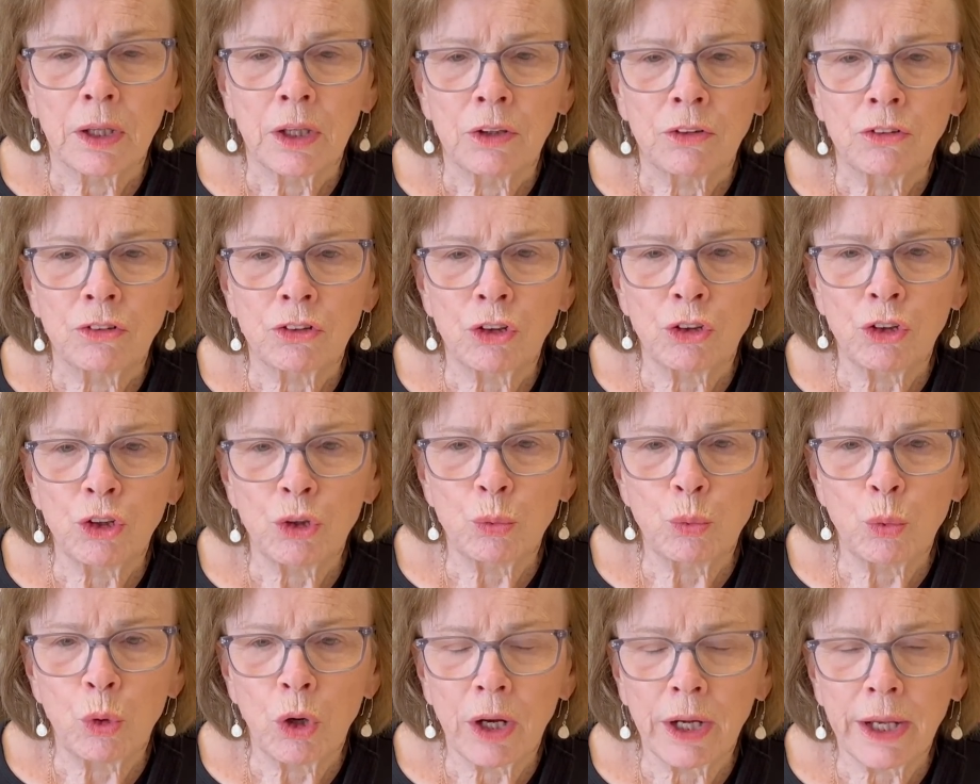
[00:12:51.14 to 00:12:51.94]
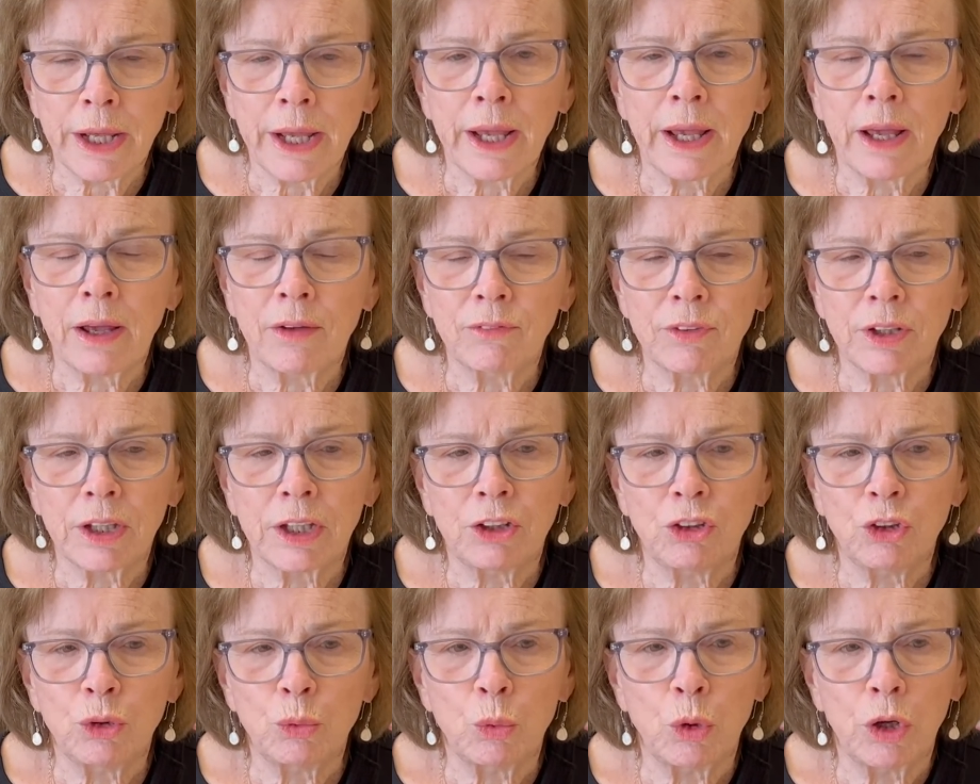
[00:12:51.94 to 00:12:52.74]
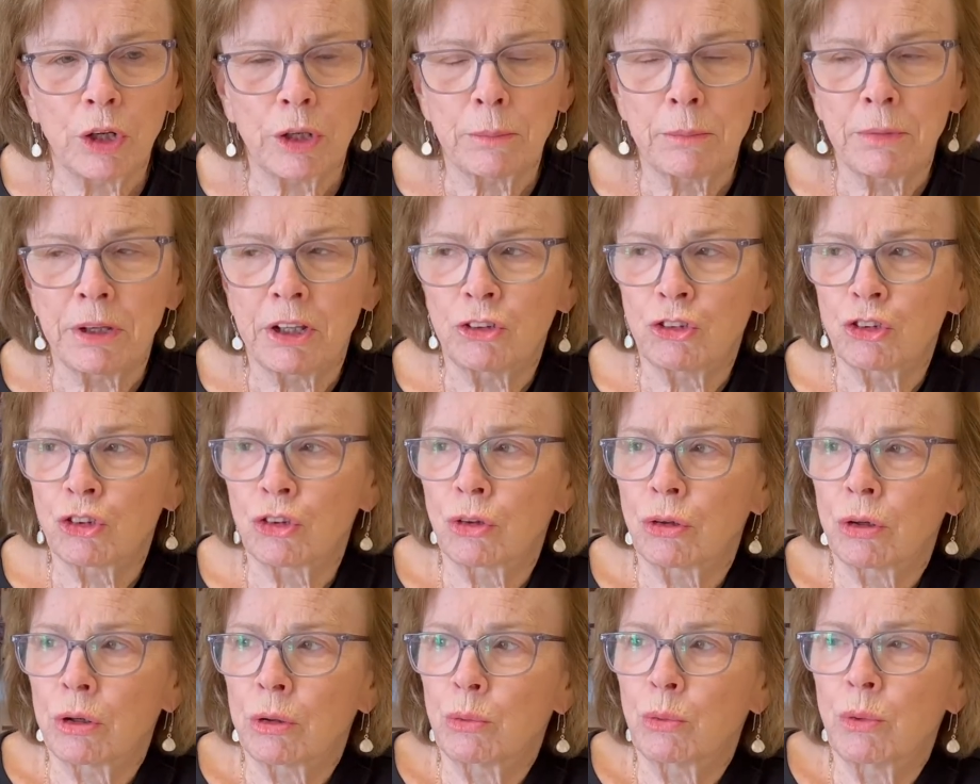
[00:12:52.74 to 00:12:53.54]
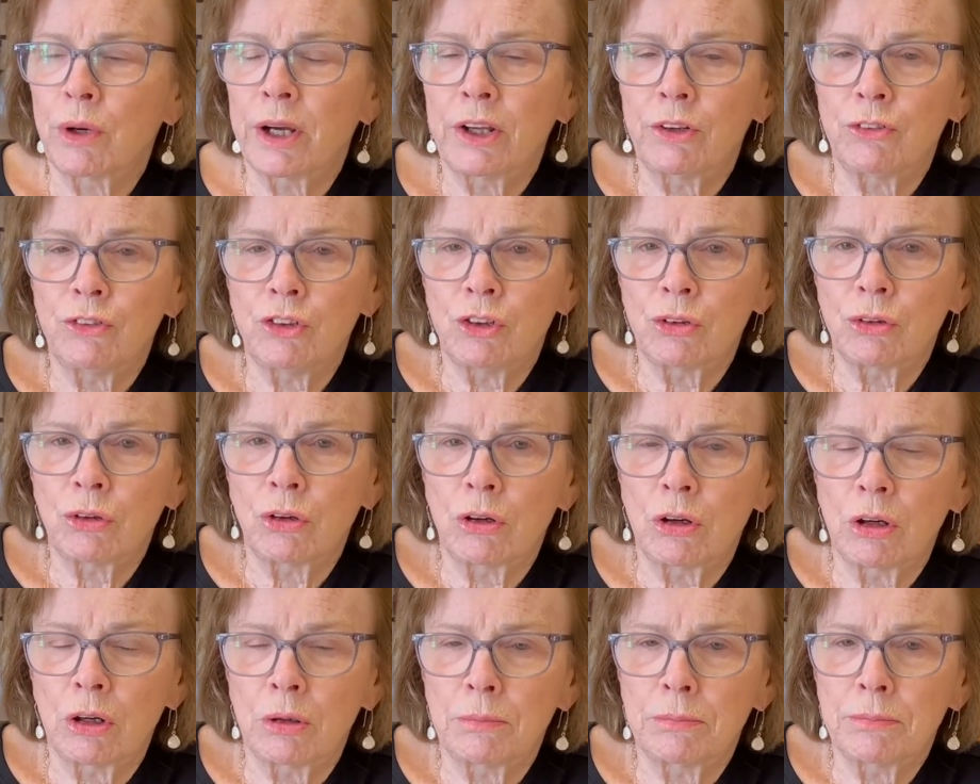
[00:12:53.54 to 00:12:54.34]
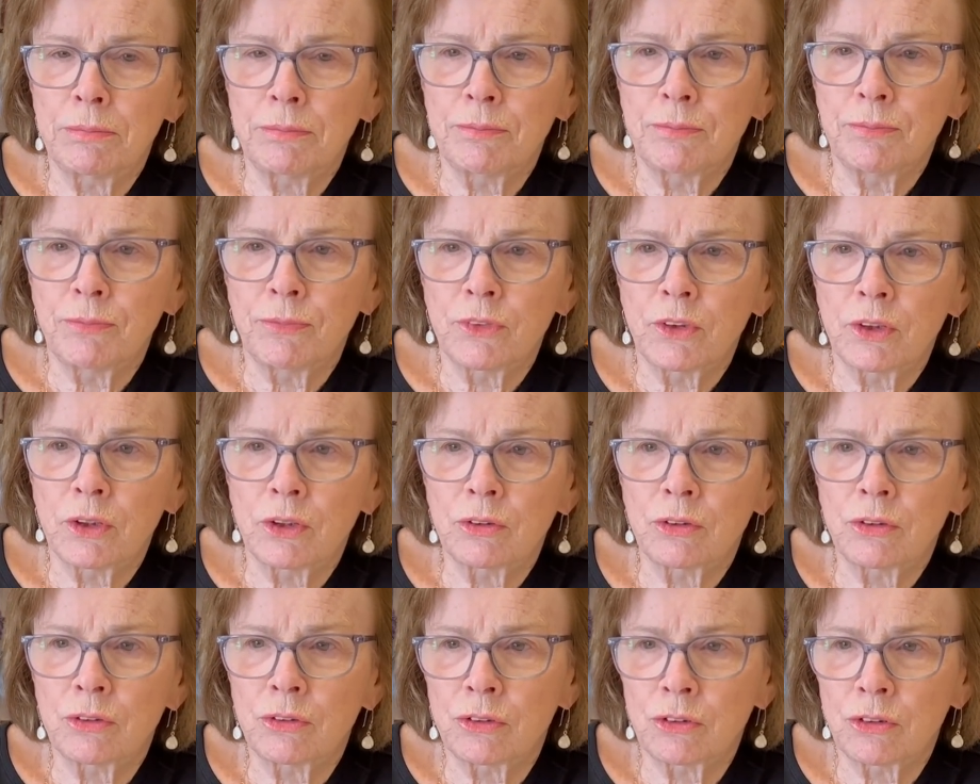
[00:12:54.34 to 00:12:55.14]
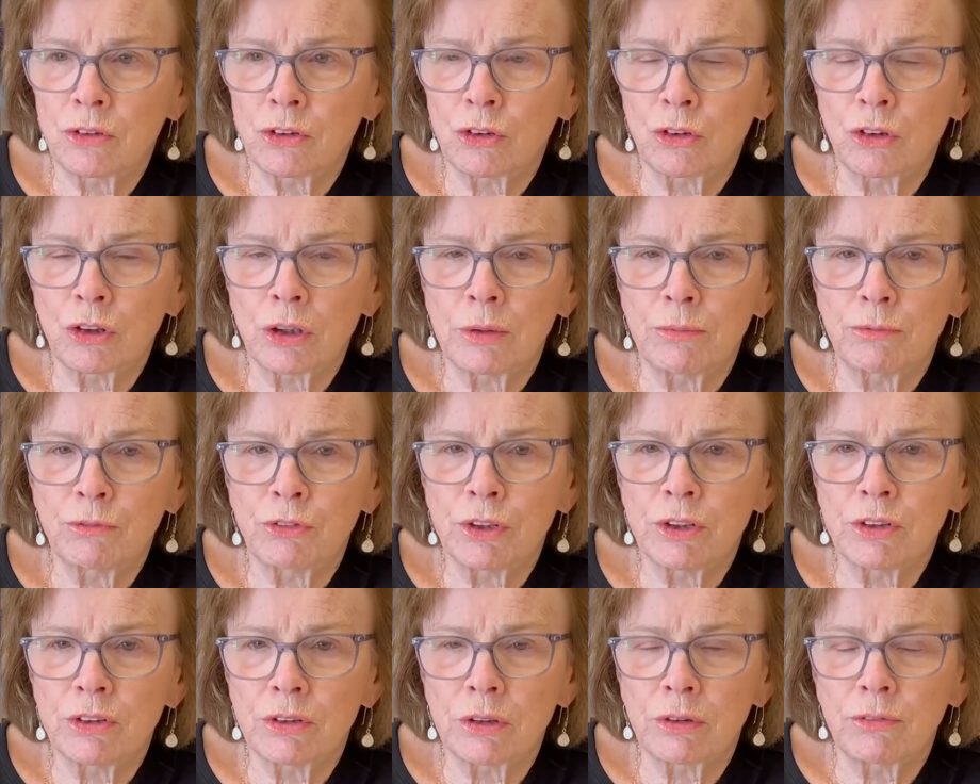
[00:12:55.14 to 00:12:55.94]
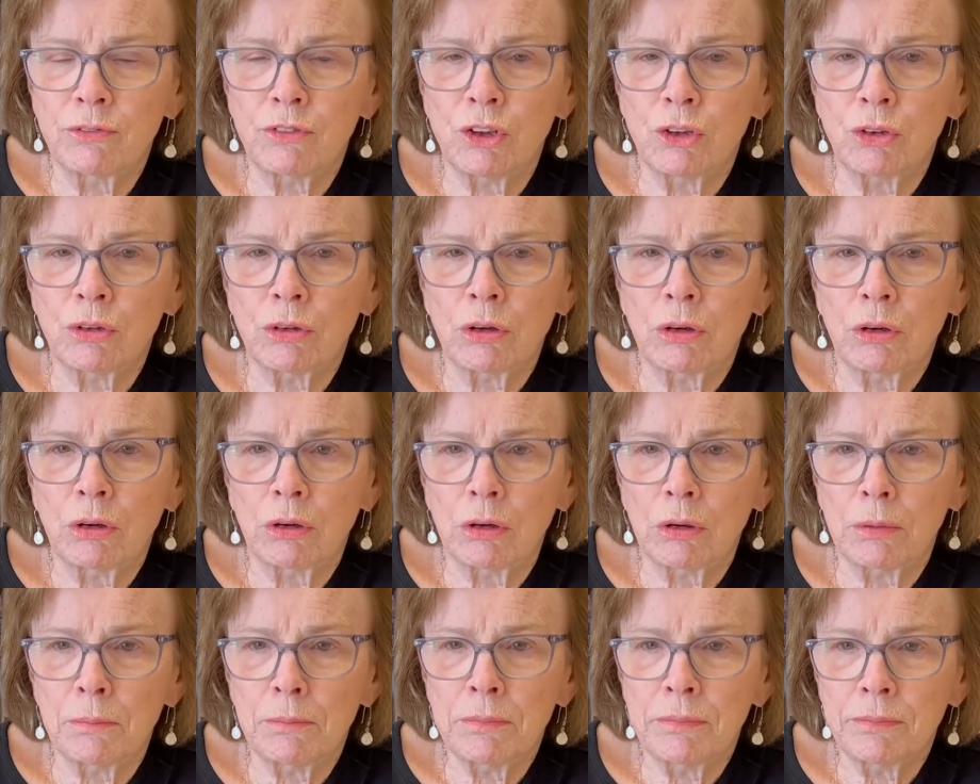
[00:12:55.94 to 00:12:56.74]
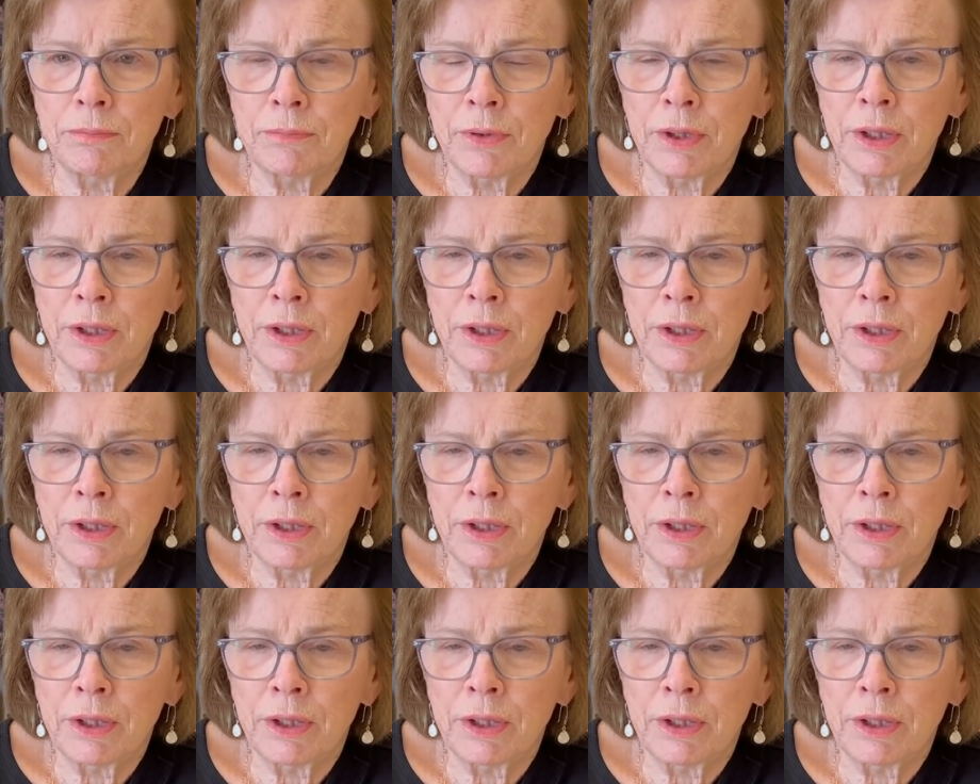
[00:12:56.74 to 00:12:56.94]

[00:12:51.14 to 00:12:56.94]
So you want to have, and you want to measure around your arm, the circumference of your arm,